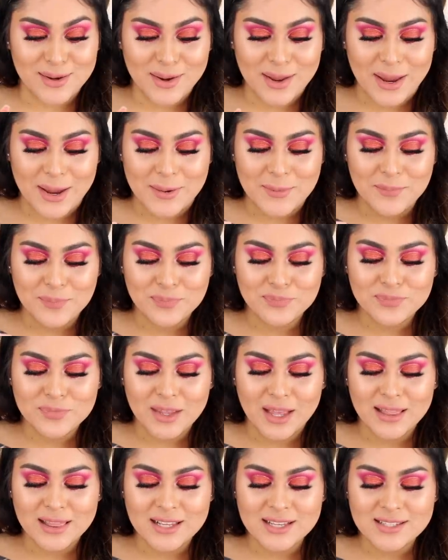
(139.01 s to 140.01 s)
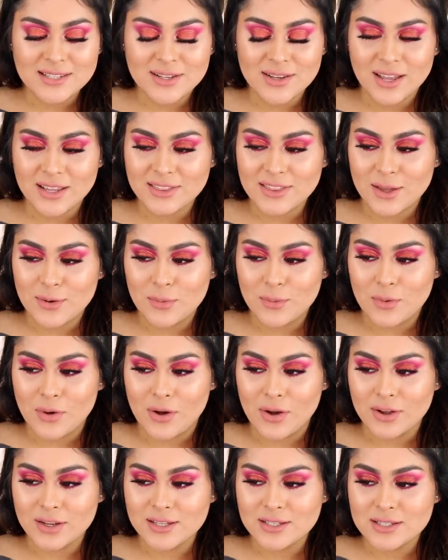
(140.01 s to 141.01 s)
Okay, let's look at that
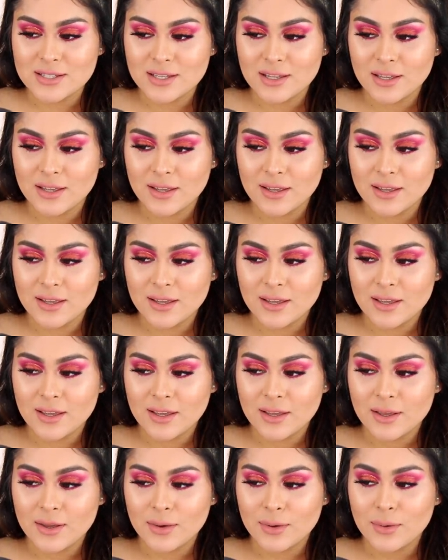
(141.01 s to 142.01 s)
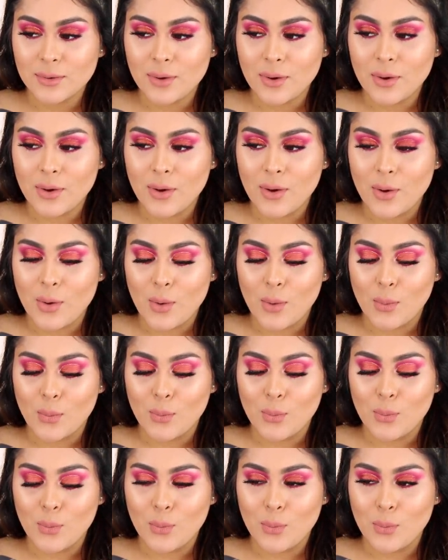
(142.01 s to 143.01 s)
wand.
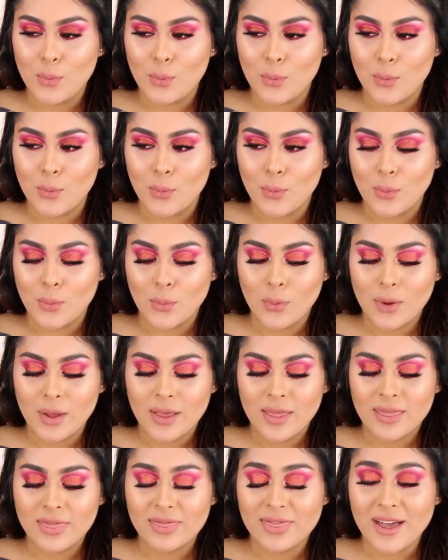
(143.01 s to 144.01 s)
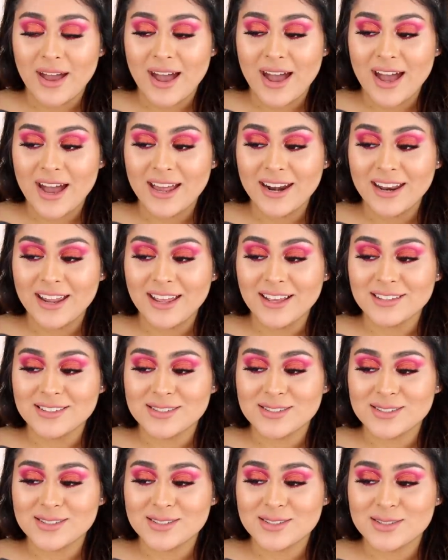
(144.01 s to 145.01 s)
Ooh, that
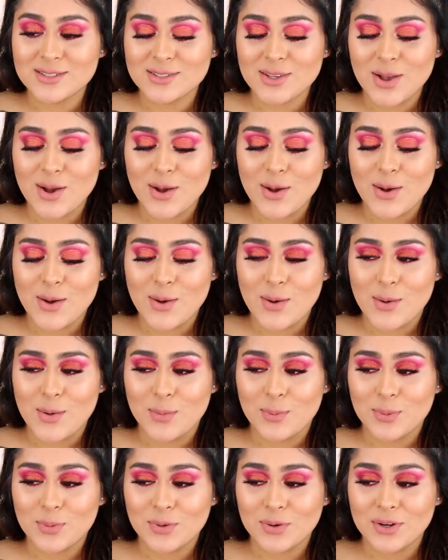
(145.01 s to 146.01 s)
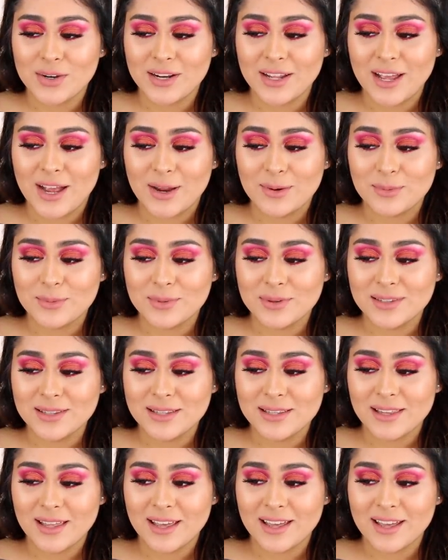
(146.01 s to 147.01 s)
is so pretty. I
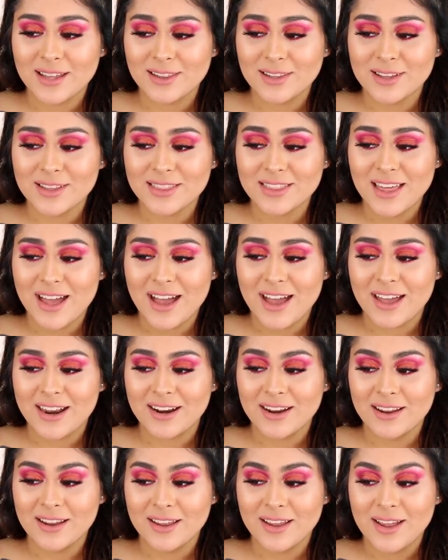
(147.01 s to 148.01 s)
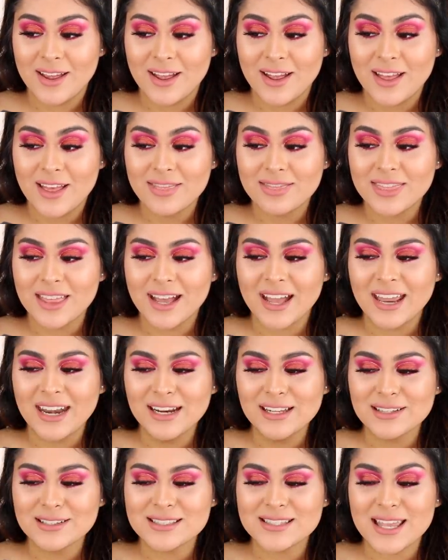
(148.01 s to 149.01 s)
really like it. Look at that. That kind
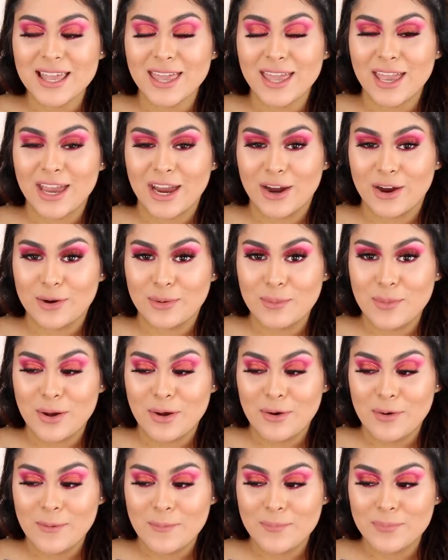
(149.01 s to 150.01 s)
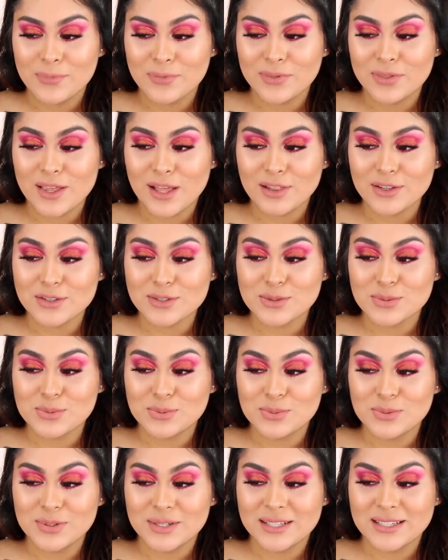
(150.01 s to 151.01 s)
of looks like caramel. That looks
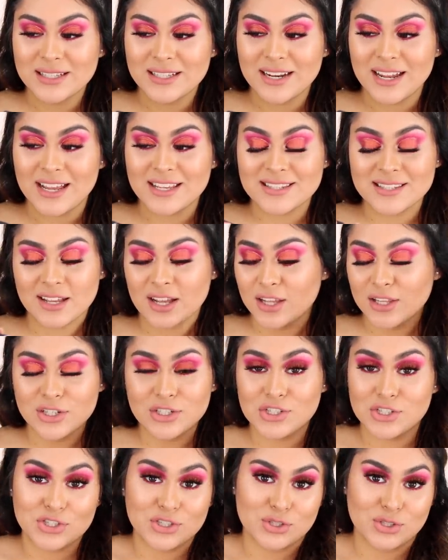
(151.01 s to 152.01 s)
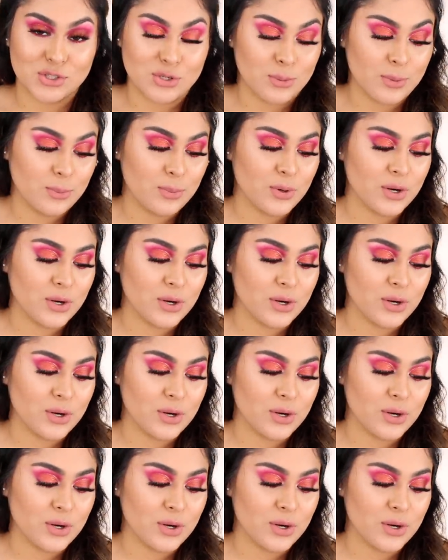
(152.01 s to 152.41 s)
really nice. The color is just super